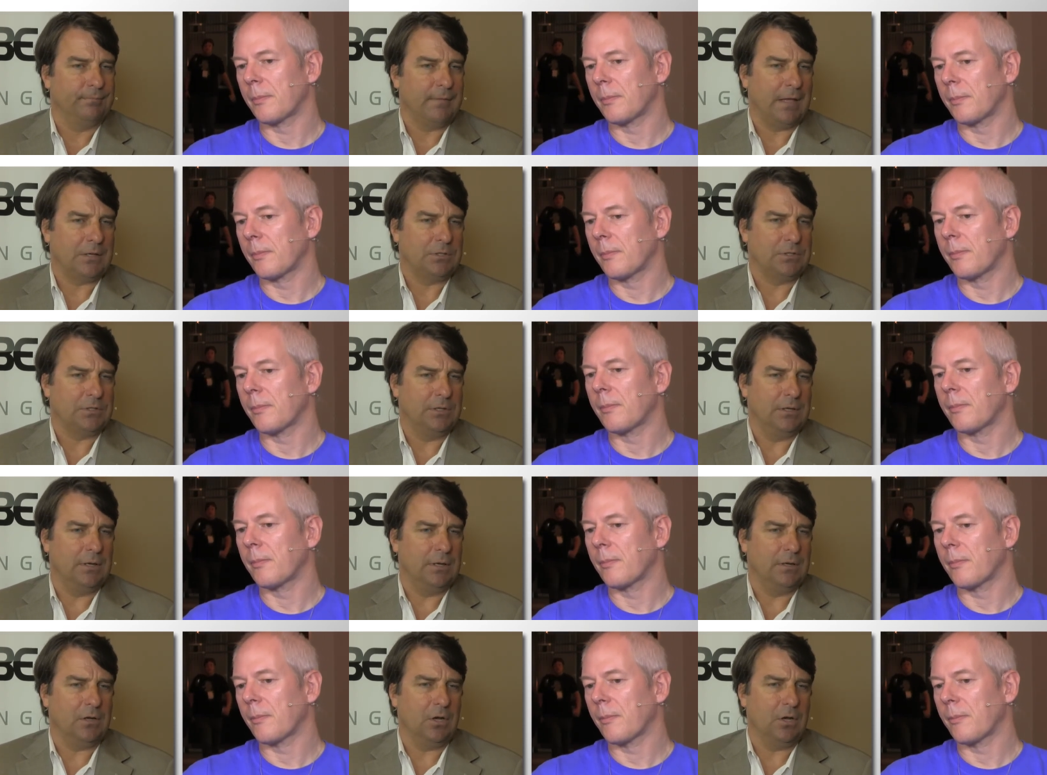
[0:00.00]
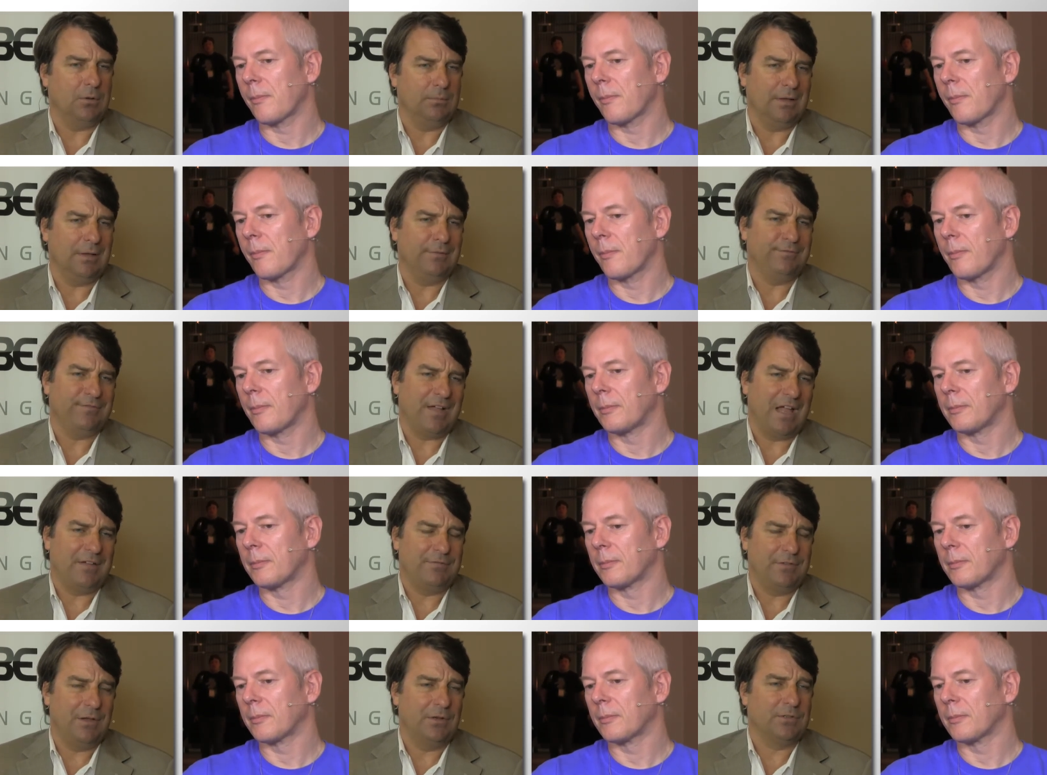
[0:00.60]
Speaker 1: actually, you know, go, yeah,
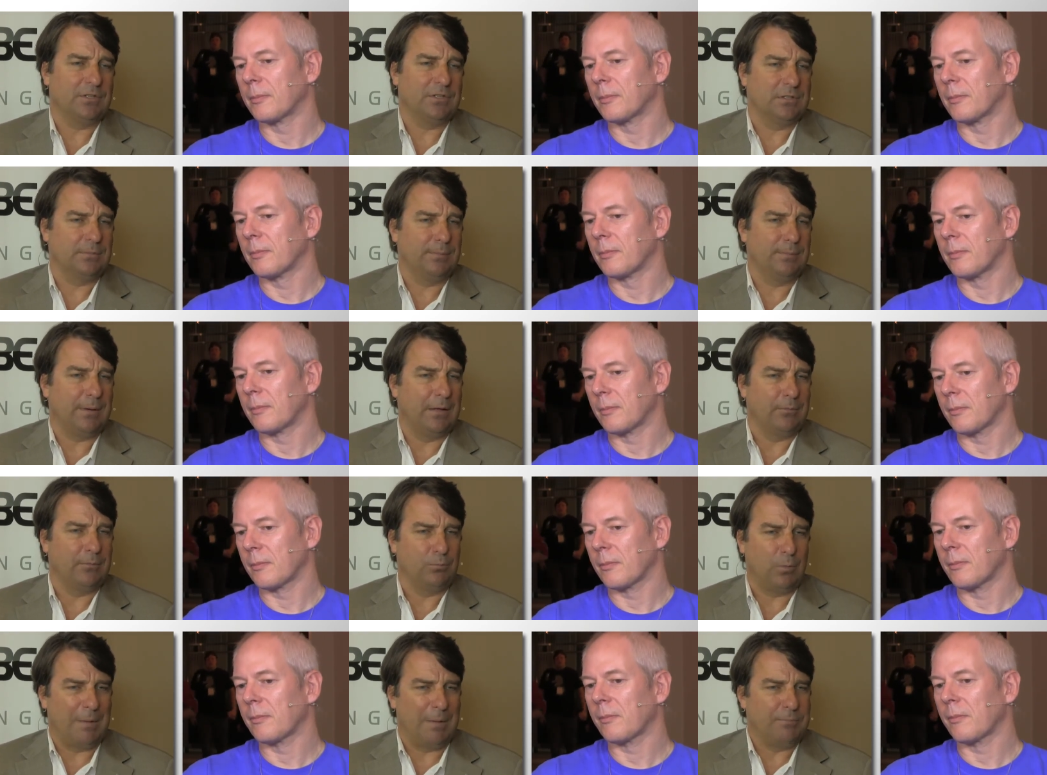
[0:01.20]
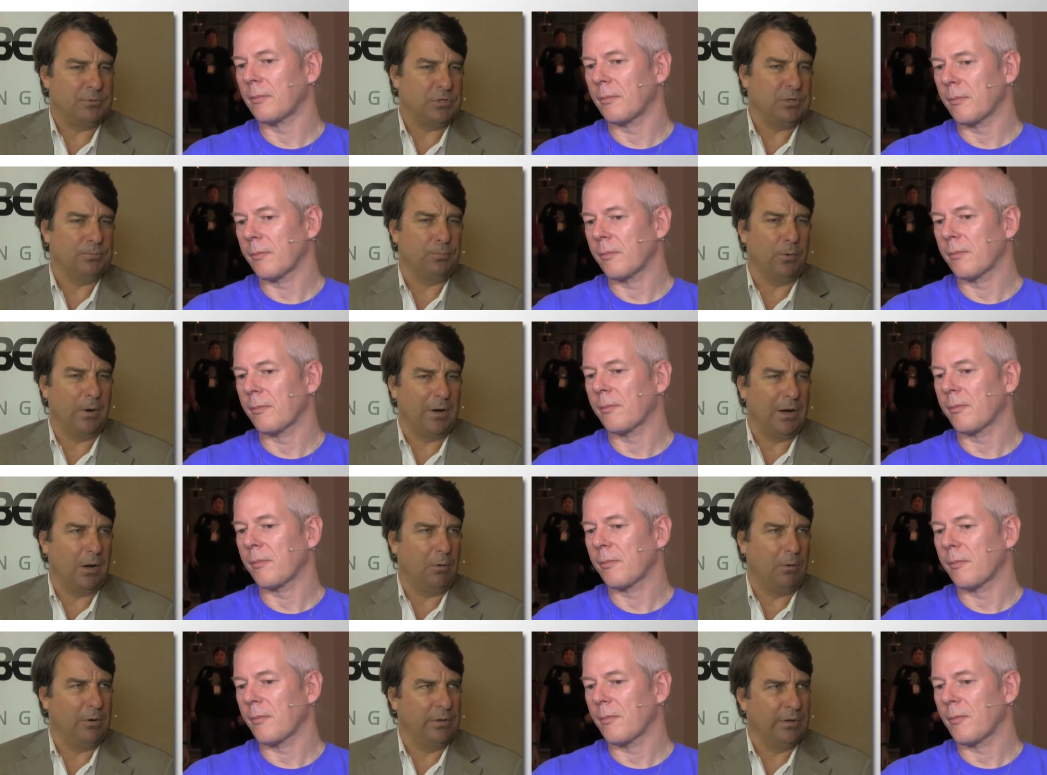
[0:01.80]
five years is about Web
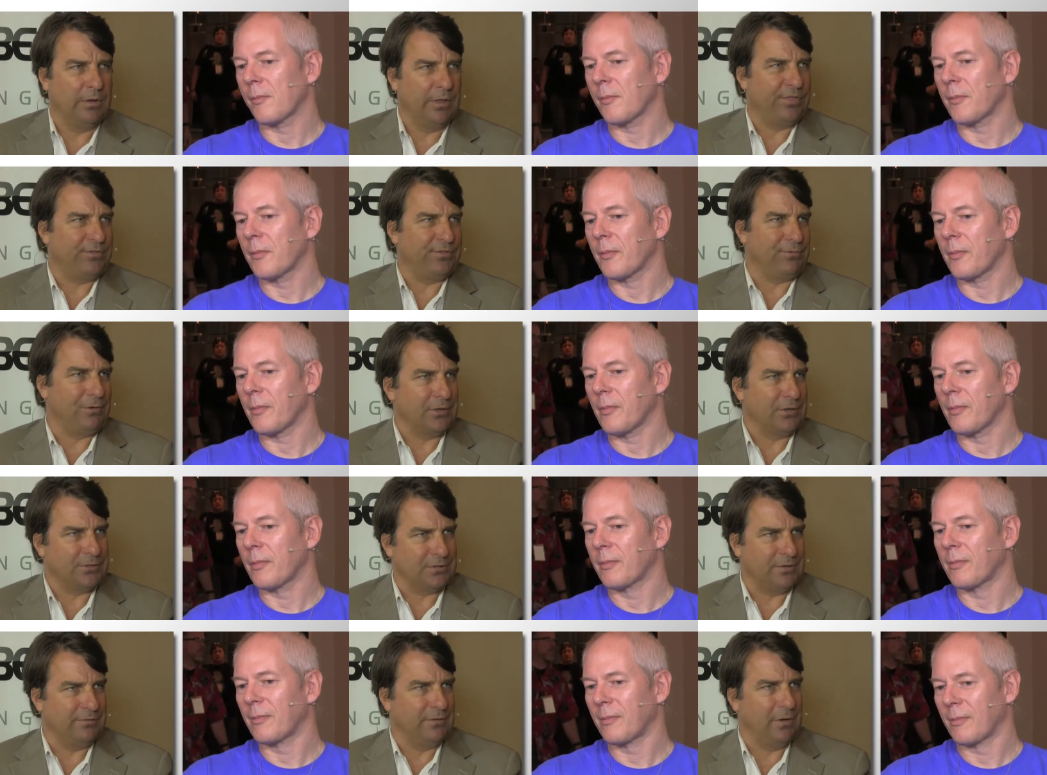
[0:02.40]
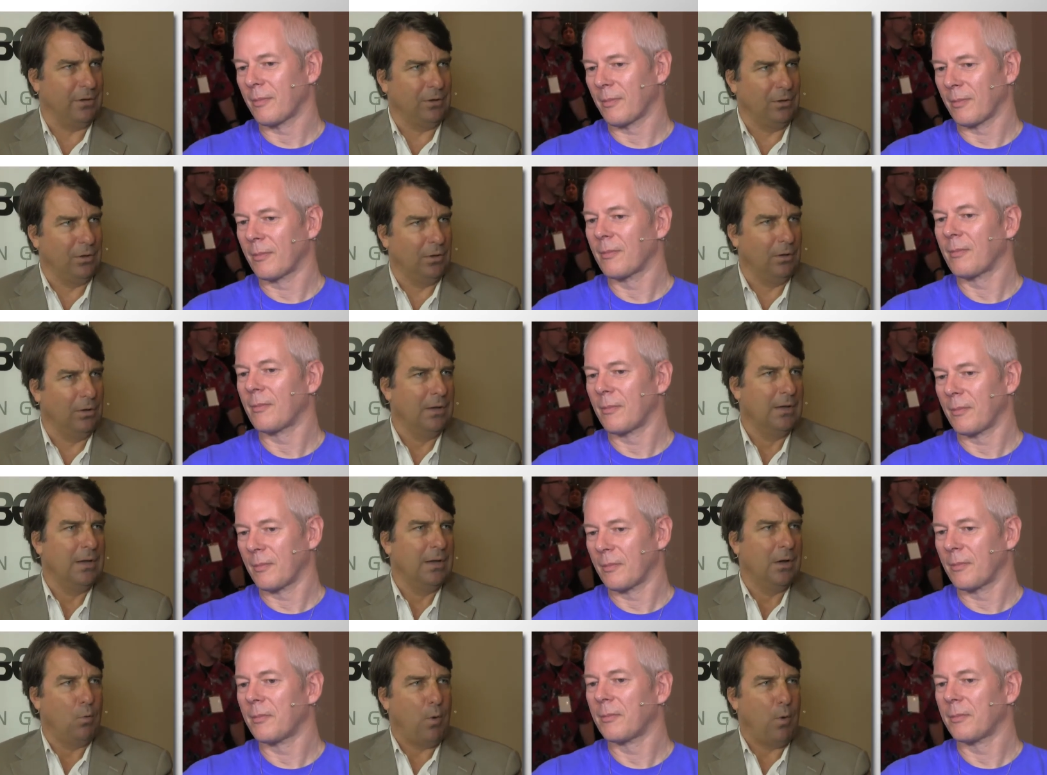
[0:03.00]
2.0. We're in the thrust of the whole
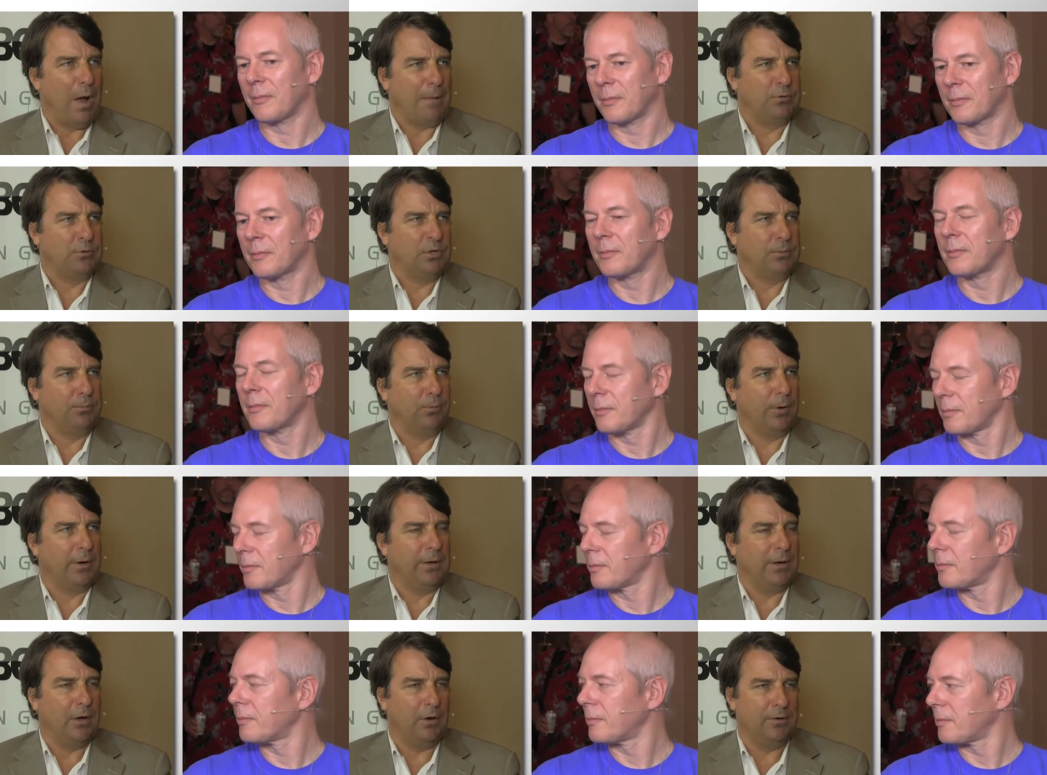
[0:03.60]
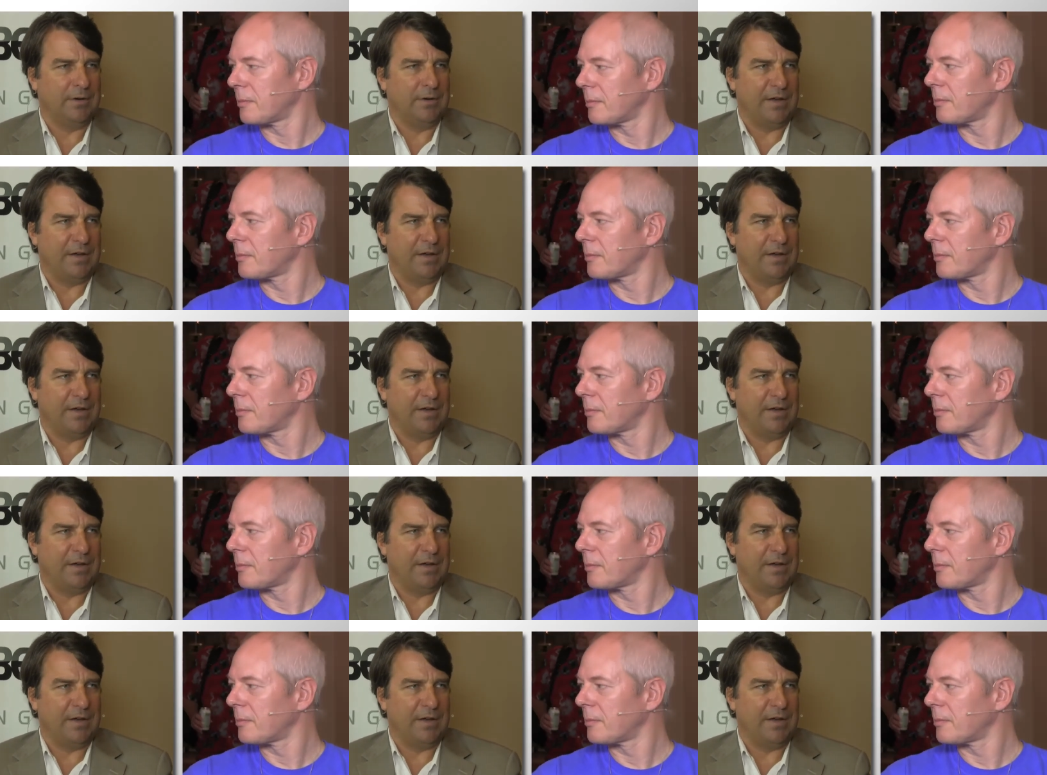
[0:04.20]
Web 2.0.